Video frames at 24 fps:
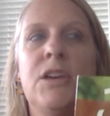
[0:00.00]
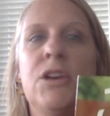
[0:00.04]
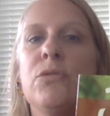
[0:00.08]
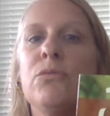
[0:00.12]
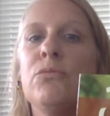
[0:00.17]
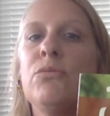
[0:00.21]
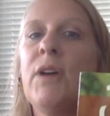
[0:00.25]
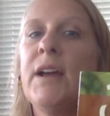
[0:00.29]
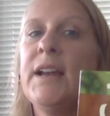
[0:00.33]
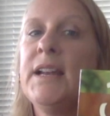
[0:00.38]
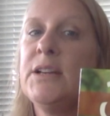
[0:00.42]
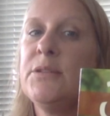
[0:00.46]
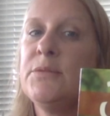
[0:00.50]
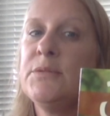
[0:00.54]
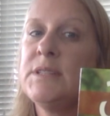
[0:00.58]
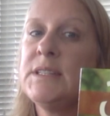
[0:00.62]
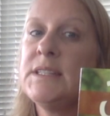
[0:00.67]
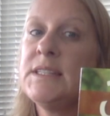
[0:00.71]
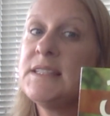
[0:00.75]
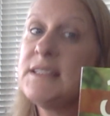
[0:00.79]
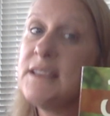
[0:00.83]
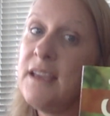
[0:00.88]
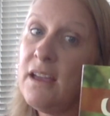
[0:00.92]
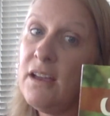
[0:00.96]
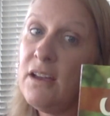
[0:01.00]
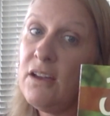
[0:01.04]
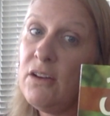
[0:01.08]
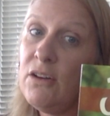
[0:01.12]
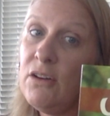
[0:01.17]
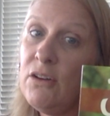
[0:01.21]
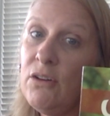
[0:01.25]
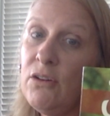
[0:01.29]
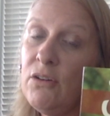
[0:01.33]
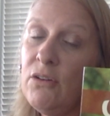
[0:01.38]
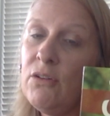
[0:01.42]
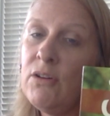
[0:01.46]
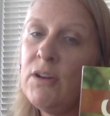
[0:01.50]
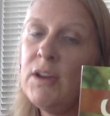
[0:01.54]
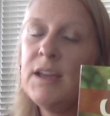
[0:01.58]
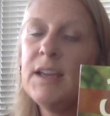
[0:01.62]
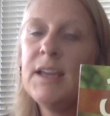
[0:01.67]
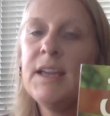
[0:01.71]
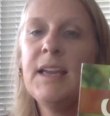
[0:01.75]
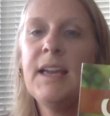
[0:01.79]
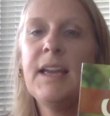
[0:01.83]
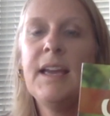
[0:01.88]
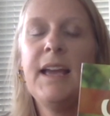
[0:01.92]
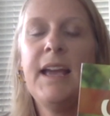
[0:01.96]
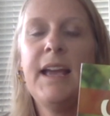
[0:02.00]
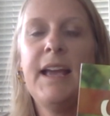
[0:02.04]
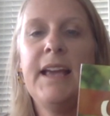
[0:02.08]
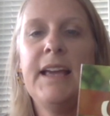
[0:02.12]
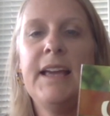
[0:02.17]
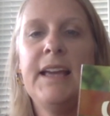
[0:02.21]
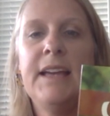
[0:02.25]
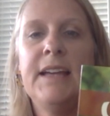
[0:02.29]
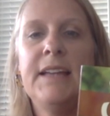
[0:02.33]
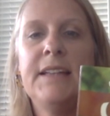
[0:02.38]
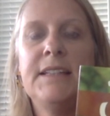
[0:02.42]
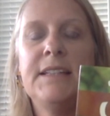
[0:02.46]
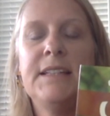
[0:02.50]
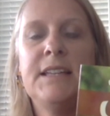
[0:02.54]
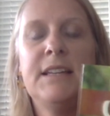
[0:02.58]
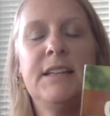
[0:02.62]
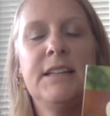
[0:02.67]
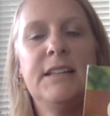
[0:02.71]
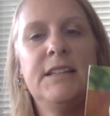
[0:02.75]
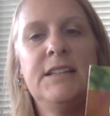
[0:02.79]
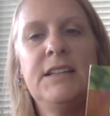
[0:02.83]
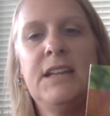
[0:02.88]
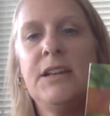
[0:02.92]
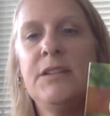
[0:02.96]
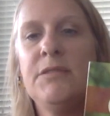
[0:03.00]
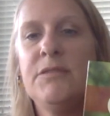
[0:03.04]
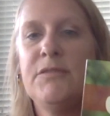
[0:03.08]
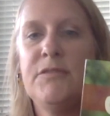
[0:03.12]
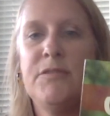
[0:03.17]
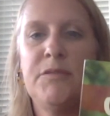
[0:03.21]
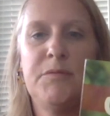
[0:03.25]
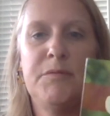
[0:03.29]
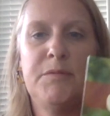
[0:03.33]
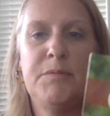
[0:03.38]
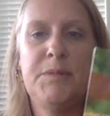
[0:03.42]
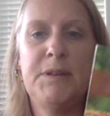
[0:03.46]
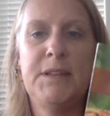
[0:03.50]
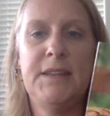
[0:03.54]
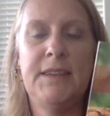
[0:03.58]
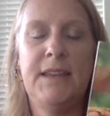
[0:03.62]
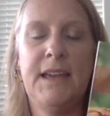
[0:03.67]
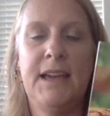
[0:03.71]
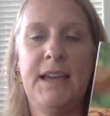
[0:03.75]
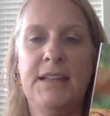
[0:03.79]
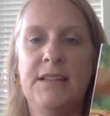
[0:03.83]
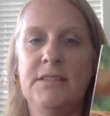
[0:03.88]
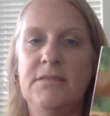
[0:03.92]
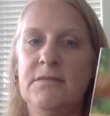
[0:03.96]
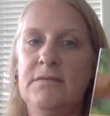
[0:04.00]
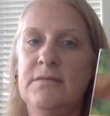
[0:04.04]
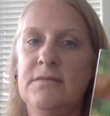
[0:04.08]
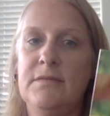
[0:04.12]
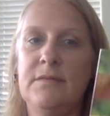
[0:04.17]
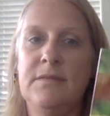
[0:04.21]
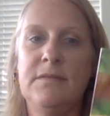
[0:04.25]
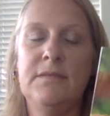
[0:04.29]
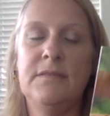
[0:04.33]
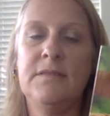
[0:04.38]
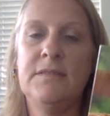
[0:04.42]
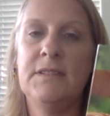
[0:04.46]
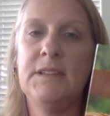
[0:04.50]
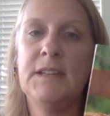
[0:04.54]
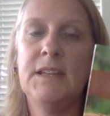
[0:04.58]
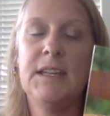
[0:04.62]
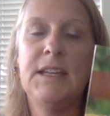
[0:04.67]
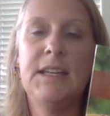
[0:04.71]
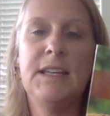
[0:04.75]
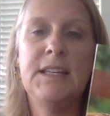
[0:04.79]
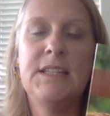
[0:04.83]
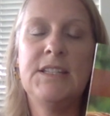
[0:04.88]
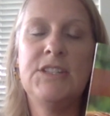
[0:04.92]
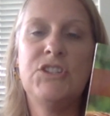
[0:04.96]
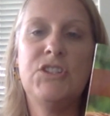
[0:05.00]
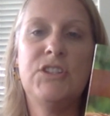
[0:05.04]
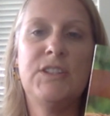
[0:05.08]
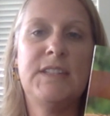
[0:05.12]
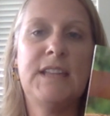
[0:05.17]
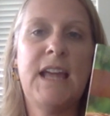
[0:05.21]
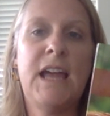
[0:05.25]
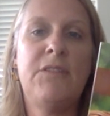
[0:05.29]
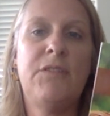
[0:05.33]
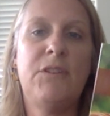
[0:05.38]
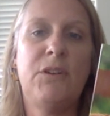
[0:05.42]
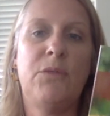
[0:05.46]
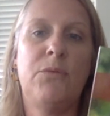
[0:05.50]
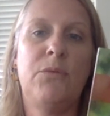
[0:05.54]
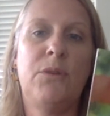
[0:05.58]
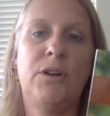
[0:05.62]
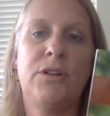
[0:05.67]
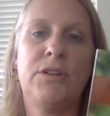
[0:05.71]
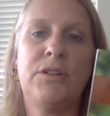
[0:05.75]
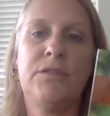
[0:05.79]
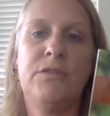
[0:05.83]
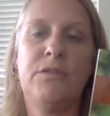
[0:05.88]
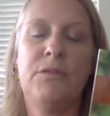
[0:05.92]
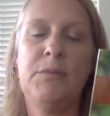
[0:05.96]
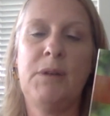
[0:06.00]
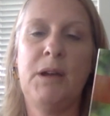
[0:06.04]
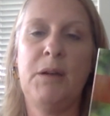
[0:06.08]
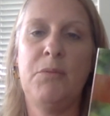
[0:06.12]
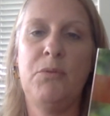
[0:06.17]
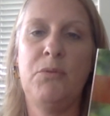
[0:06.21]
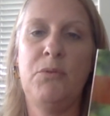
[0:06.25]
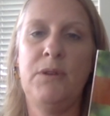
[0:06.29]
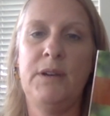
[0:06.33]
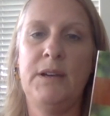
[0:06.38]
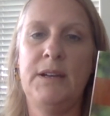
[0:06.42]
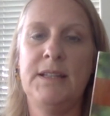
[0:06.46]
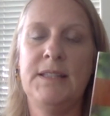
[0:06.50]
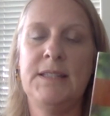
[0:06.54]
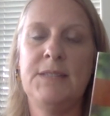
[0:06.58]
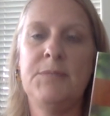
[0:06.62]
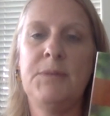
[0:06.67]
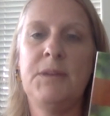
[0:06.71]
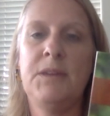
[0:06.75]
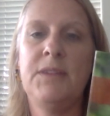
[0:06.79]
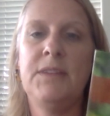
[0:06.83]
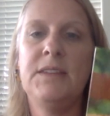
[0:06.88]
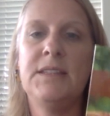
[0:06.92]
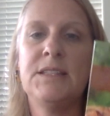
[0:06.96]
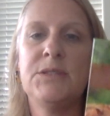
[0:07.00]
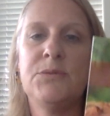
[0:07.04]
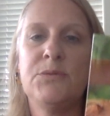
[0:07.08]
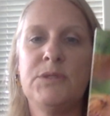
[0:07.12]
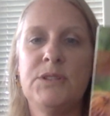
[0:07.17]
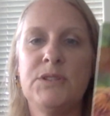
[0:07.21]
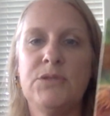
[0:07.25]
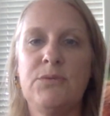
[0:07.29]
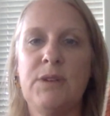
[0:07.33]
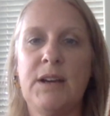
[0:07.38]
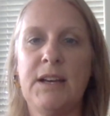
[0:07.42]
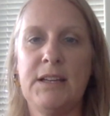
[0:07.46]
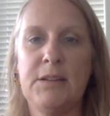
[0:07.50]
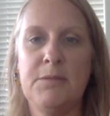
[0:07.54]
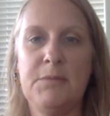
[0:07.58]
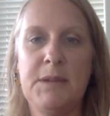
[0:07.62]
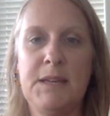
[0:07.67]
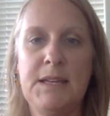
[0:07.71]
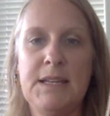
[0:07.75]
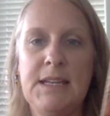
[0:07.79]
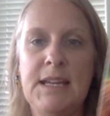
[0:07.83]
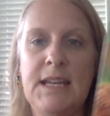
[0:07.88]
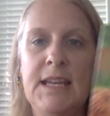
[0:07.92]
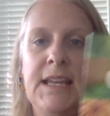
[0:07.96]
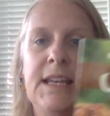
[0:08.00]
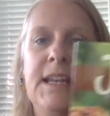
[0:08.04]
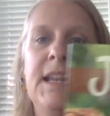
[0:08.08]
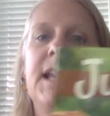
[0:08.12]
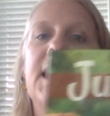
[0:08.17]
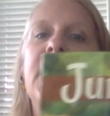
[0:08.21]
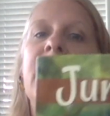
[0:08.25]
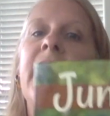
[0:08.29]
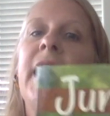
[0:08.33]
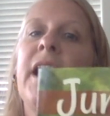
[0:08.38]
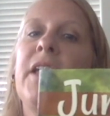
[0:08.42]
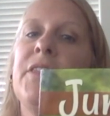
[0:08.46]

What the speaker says: Writing with Skill, and none of them have just haven't worked for my boys. But this was recommended. I